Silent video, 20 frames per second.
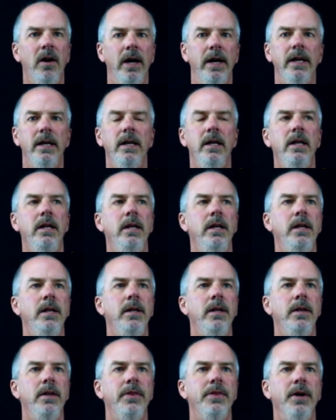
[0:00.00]
right,
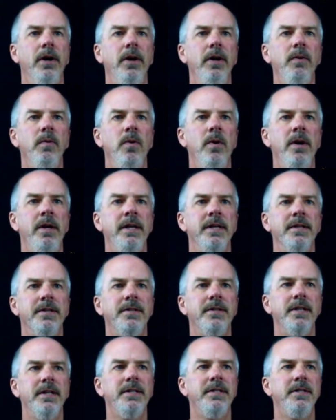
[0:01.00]
31 and
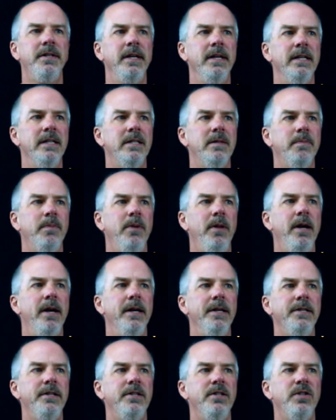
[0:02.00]
6/10
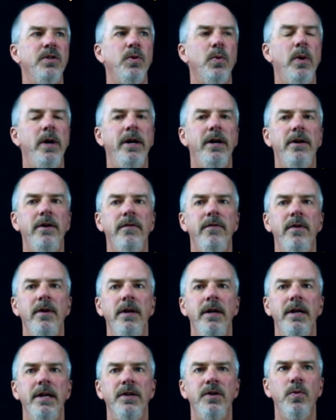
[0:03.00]
plus 12
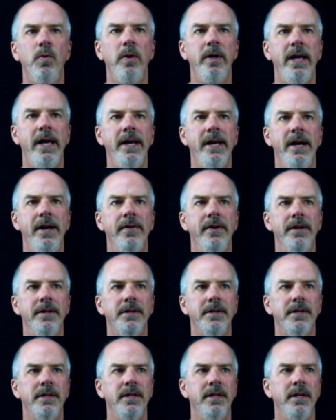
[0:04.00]
and
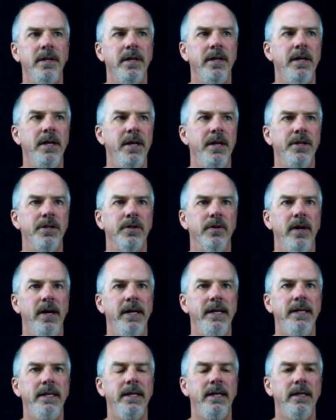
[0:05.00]
28/100. So I
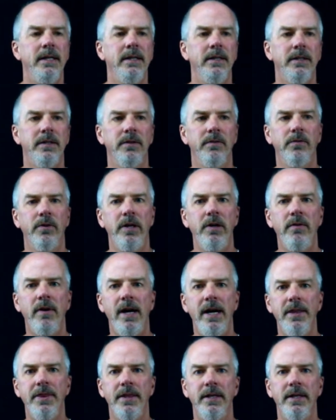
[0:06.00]
need to rewrite